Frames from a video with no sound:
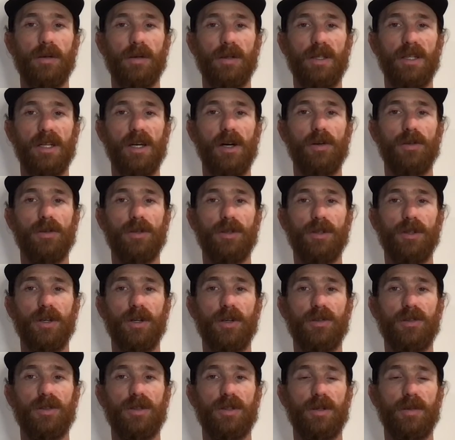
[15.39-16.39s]
The owner
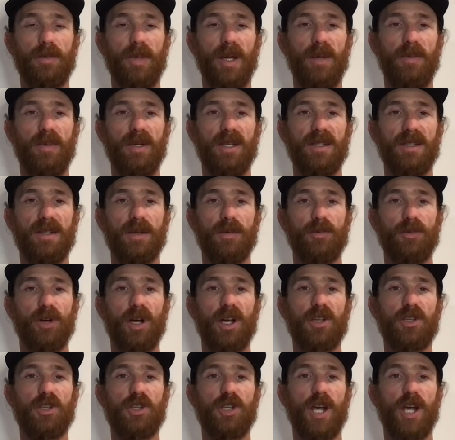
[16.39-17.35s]
notes there may be some rust